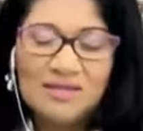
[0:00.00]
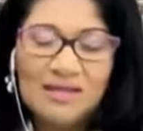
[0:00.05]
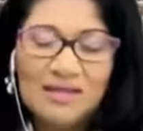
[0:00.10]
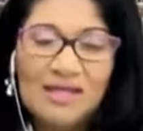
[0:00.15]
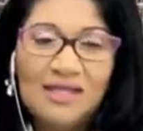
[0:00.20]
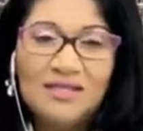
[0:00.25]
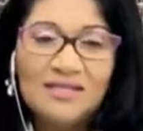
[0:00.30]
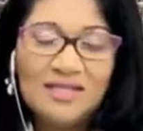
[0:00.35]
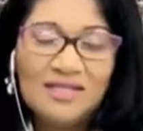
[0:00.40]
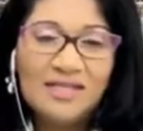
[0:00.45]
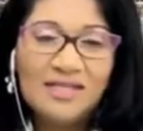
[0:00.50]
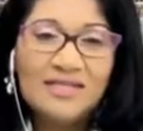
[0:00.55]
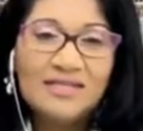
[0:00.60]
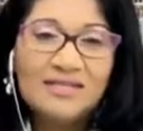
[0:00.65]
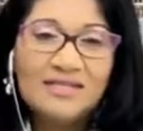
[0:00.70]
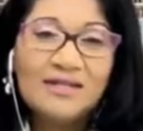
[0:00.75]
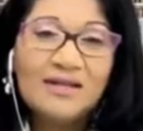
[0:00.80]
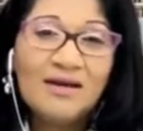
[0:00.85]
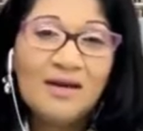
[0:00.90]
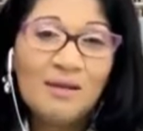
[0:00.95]
Indeed, he
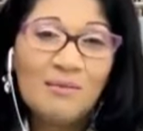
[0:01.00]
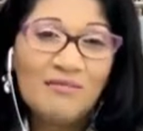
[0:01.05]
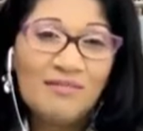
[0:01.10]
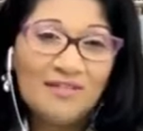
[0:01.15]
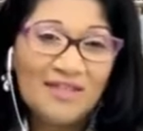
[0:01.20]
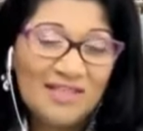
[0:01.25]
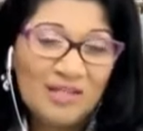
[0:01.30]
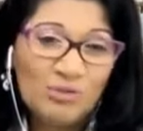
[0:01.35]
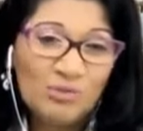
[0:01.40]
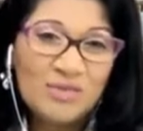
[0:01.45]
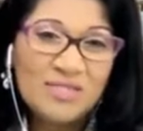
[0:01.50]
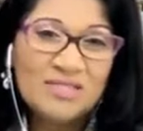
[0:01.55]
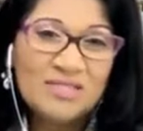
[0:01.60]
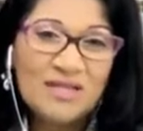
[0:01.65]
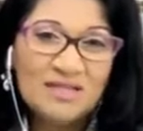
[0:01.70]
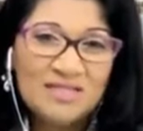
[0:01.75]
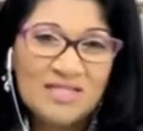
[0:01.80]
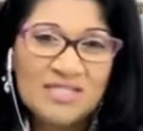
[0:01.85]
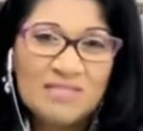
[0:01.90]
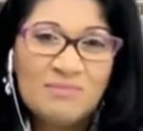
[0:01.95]
didn't come for that. That was
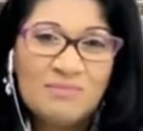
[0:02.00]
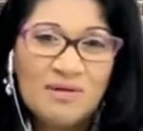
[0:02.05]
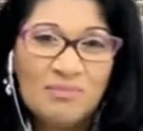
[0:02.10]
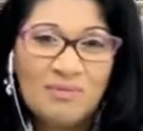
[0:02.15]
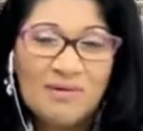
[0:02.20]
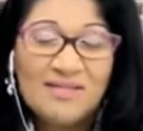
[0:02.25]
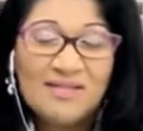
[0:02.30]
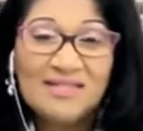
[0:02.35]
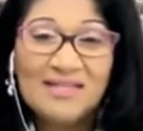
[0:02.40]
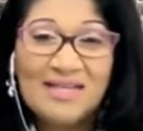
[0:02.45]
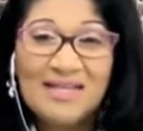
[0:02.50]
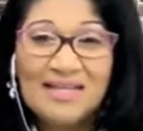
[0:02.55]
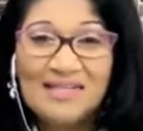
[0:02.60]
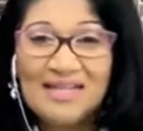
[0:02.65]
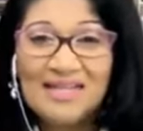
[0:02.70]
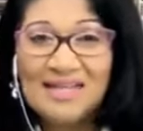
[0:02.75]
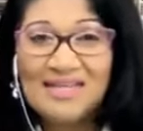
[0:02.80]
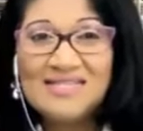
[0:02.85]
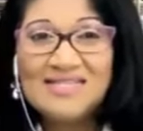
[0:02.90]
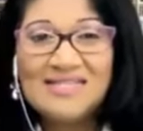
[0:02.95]
not his purpose. And, and,
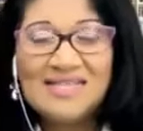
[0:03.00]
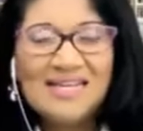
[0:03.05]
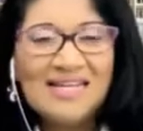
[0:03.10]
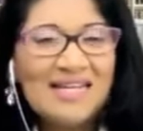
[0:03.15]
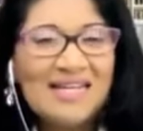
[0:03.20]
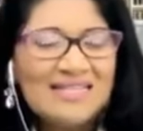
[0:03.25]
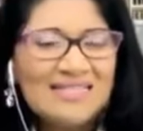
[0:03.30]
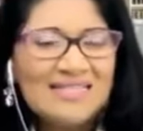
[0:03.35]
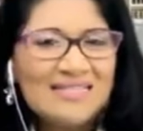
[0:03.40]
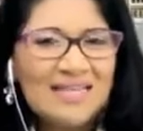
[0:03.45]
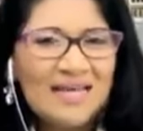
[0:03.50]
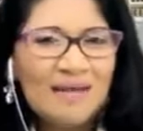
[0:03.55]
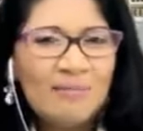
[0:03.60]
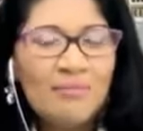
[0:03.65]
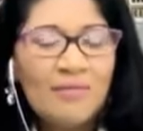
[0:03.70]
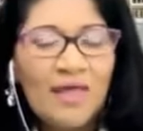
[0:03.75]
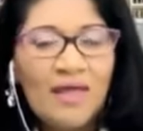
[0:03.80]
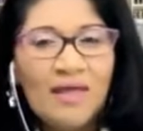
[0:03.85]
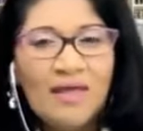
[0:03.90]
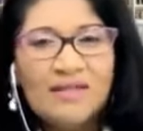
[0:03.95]
like I said last
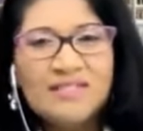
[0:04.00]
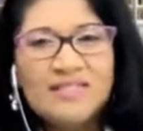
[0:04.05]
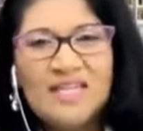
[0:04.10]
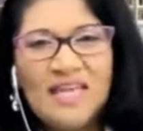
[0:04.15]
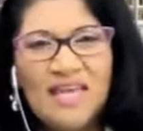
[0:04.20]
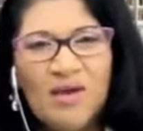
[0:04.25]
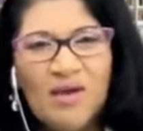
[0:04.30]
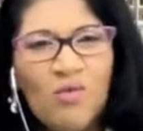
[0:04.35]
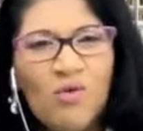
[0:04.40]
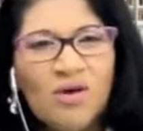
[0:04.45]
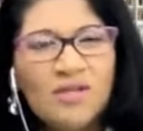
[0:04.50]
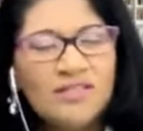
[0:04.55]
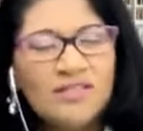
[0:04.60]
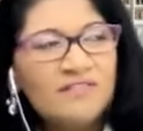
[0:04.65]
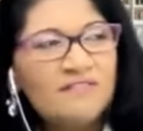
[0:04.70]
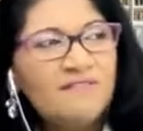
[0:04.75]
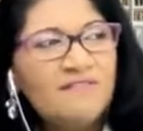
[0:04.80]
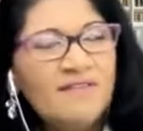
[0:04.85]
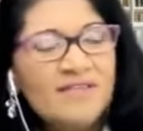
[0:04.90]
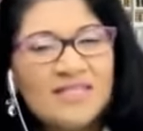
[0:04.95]
time, they wanted
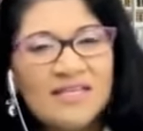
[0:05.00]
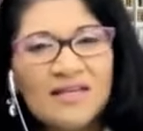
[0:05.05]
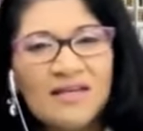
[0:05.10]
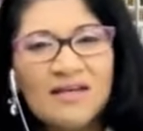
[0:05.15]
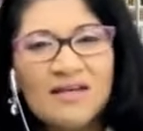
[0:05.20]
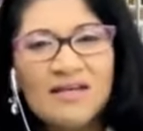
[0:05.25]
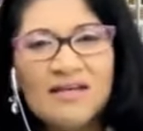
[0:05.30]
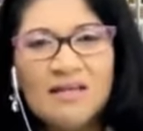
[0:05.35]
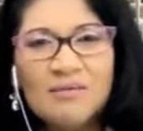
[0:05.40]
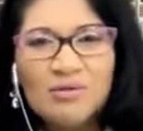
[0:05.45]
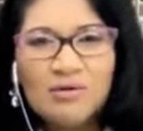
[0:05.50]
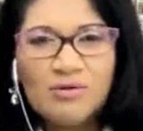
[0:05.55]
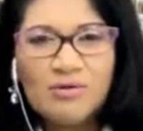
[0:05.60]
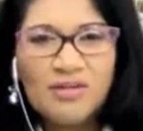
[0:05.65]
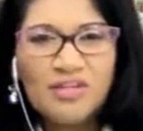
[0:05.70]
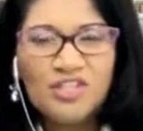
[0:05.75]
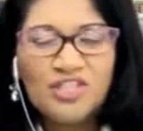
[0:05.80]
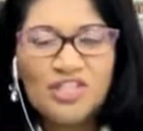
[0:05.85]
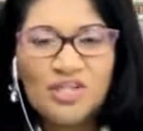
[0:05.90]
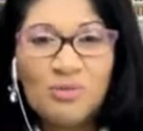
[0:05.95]
physical
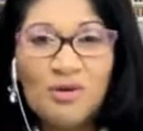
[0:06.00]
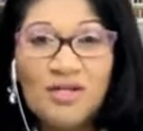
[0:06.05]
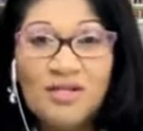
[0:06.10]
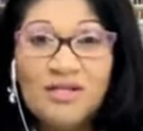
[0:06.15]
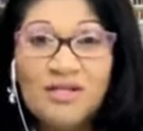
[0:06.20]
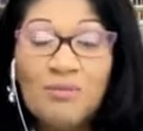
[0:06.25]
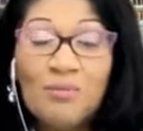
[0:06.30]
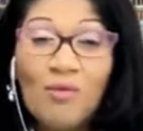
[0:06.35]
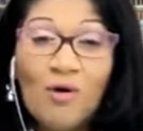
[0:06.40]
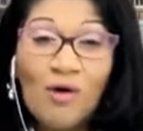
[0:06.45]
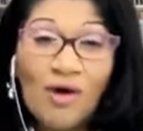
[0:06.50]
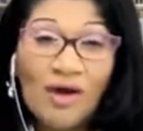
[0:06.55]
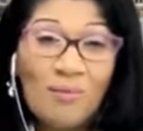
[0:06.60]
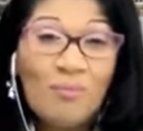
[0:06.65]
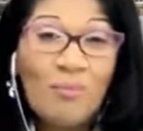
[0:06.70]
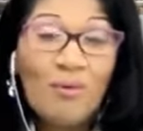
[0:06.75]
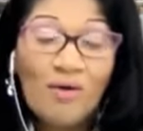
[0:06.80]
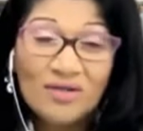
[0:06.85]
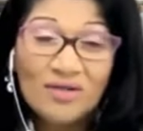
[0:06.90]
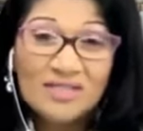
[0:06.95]
liberation when the more
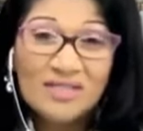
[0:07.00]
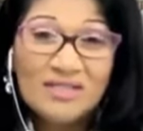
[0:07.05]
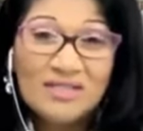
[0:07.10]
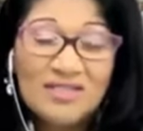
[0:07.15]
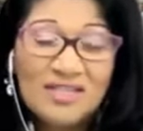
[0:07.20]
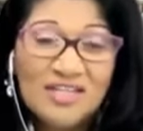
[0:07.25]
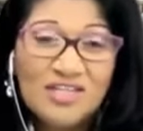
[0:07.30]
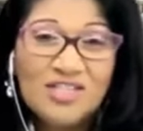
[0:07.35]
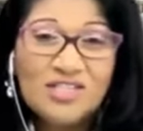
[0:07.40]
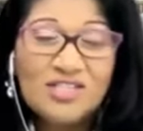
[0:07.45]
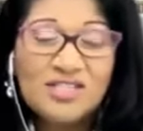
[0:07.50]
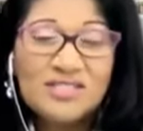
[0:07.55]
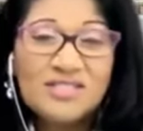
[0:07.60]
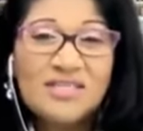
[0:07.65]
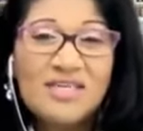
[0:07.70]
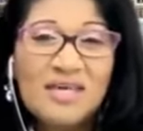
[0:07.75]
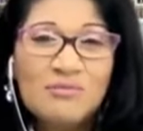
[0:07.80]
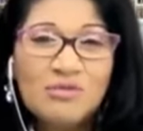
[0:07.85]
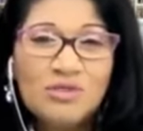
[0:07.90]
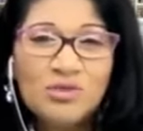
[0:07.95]
important thing Jesus
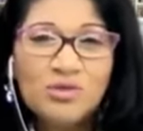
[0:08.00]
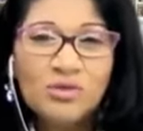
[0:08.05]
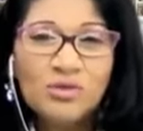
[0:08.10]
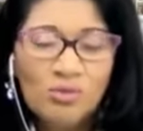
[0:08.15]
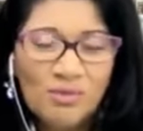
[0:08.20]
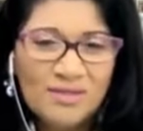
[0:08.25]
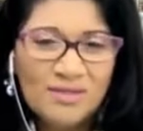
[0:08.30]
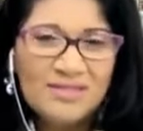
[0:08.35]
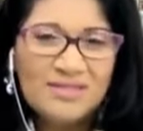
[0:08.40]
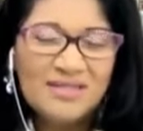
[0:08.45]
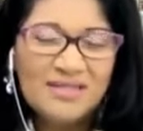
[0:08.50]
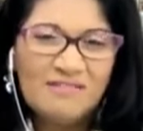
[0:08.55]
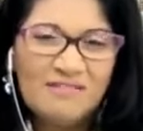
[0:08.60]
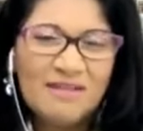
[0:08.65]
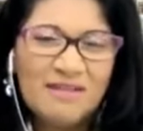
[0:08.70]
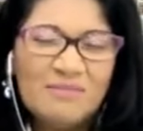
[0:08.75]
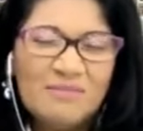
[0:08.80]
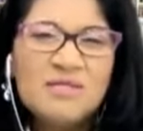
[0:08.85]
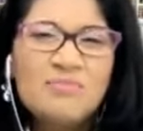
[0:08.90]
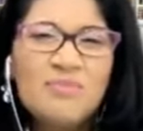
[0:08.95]
came to do was to give
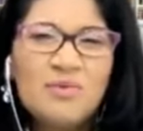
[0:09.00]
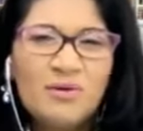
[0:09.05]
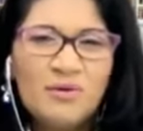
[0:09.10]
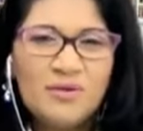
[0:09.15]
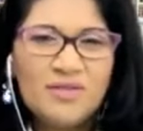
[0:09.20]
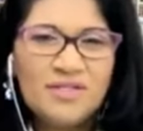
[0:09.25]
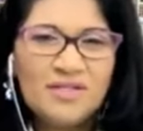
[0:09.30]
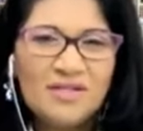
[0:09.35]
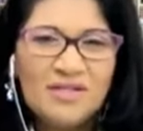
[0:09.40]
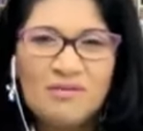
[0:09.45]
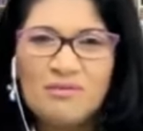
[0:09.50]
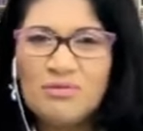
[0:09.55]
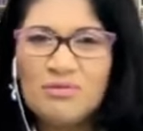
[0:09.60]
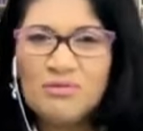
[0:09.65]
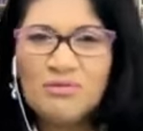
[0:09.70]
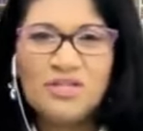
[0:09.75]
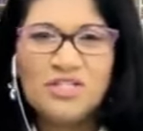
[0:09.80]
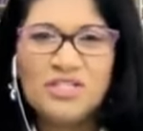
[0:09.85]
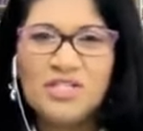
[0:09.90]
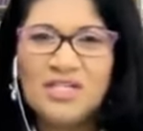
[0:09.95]
them spiritual
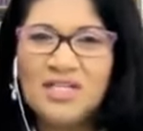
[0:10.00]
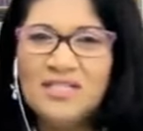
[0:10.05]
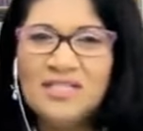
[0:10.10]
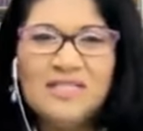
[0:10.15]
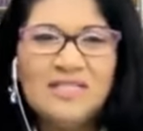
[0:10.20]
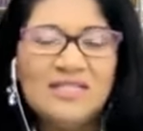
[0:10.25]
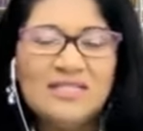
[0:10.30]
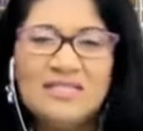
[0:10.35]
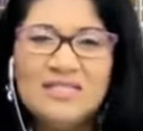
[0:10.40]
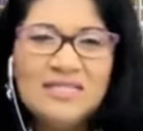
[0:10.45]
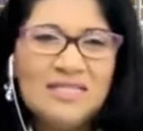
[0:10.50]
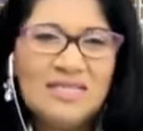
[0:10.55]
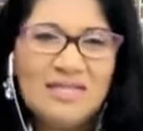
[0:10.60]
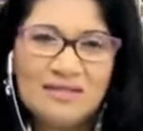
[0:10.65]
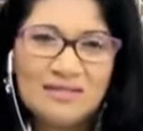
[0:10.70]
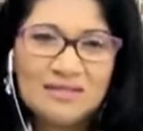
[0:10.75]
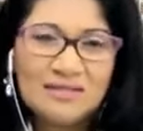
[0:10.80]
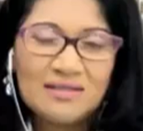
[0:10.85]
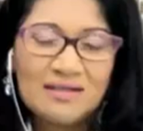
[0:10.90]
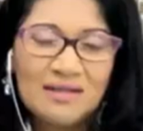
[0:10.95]
liberation. And they didn't see
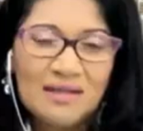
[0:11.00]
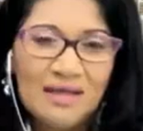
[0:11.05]
it.